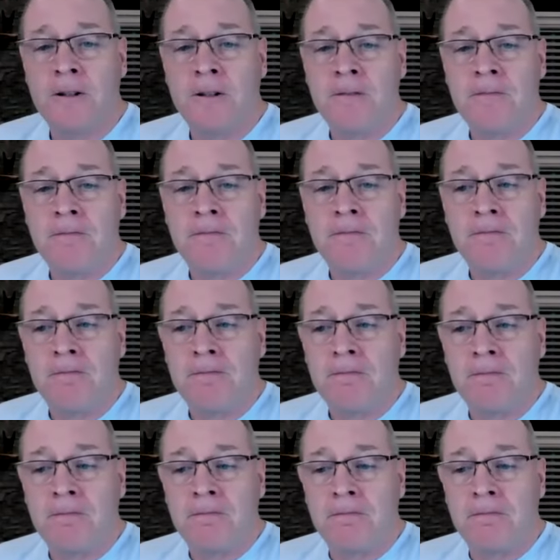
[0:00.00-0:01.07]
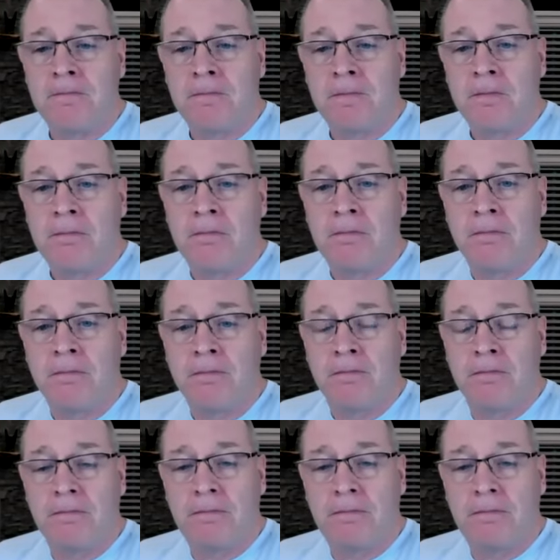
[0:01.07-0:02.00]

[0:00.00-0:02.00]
(no one is talking)